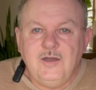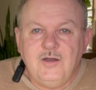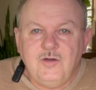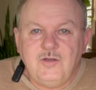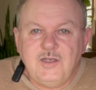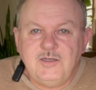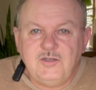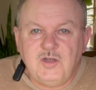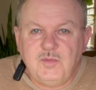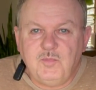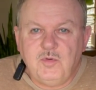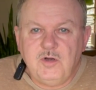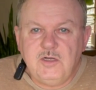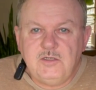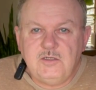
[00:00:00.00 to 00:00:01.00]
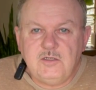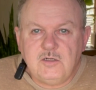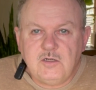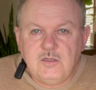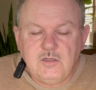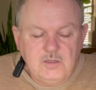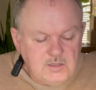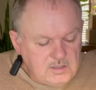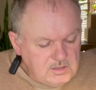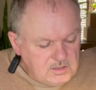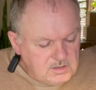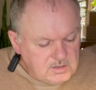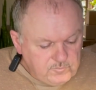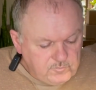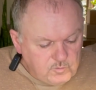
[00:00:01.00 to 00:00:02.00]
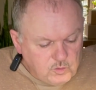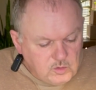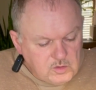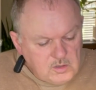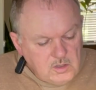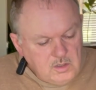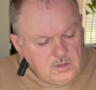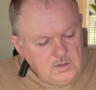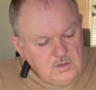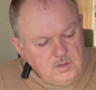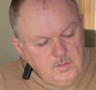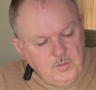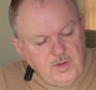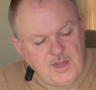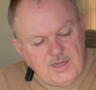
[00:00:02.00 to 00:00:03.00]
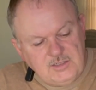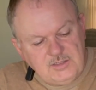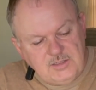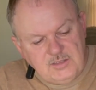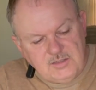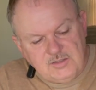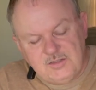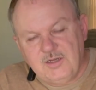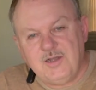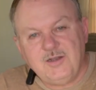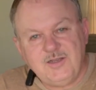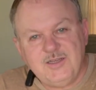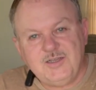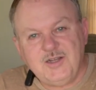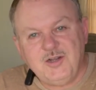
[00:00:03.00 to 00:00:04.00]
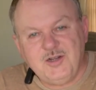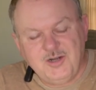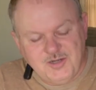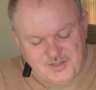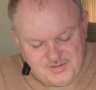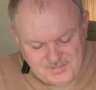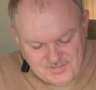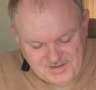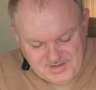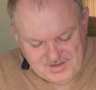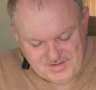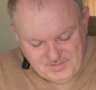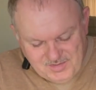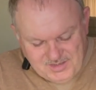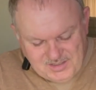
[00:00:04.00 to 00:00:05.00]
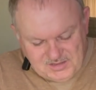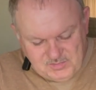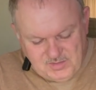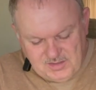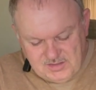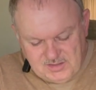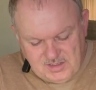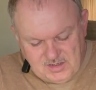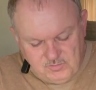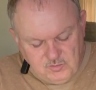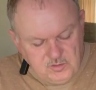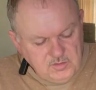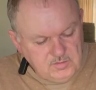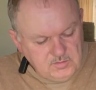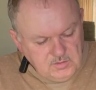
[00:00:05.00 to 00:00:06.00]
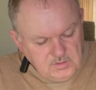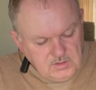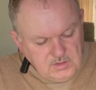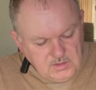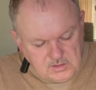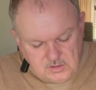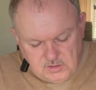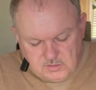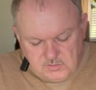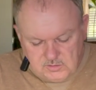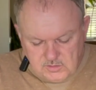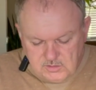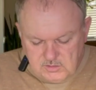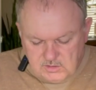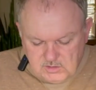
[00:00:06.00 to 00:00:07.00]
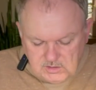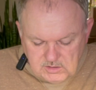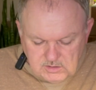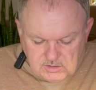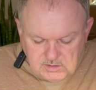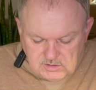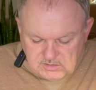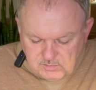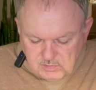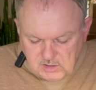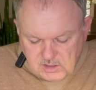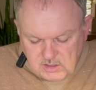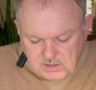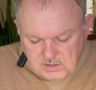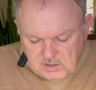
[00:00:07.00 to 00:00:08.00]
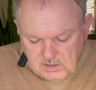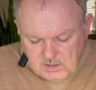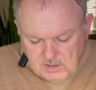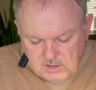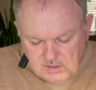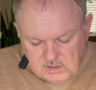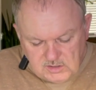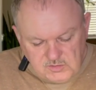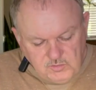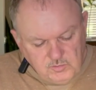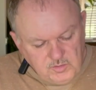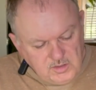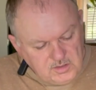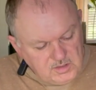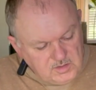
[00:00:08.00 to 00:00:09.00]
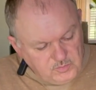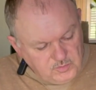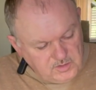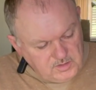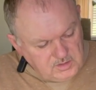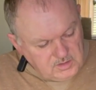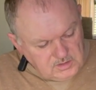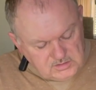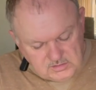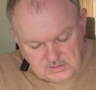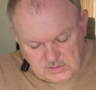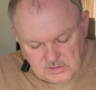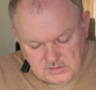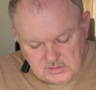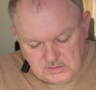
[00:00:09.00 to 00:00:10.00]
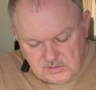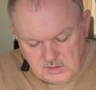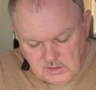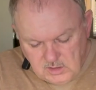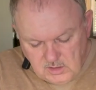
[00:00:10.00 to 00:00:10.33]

Okay, so I pressed all the four patches, I guess I'll call them, because by the time we get closer to the end of this block, that's what we end up with, these